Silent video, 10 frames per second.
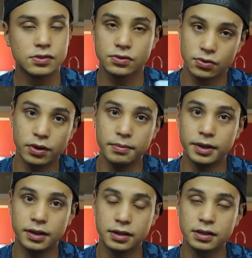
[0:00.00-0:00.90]
soy
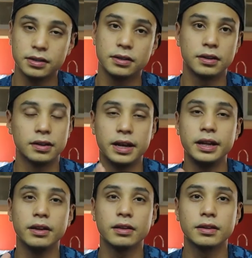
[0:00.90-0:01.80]
milk, or
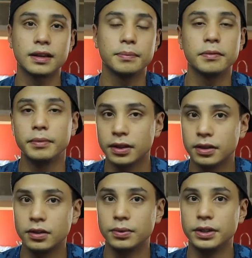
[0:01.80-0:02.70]
any other type of
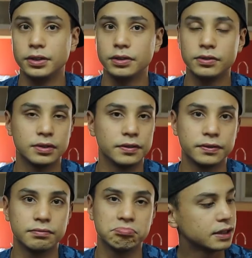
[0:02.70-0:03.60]
milk that you want to use. So
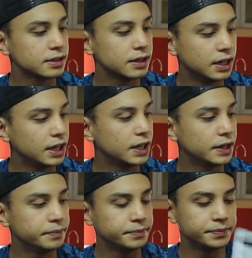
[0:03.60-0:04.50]
got
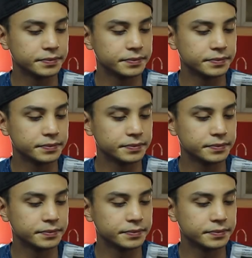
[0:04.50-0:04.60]
some,